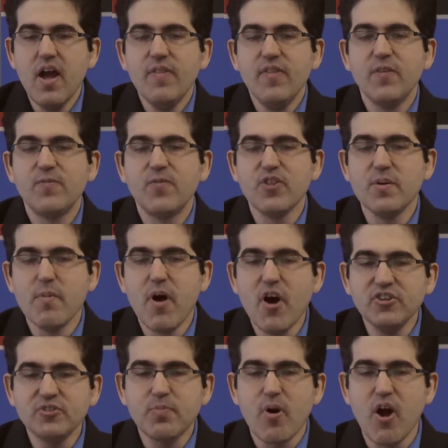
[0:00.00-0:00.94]
that for the
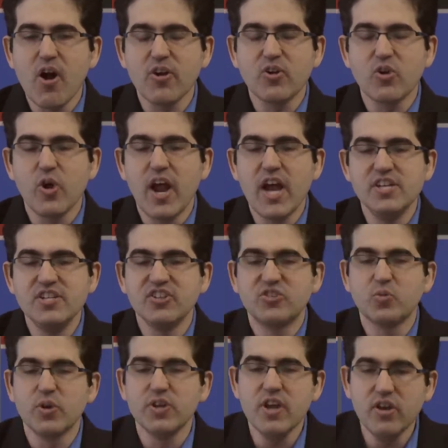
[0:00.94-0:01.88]
most part
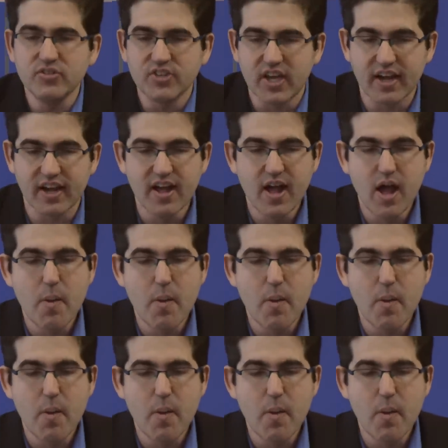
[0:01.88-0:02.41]
creationists were using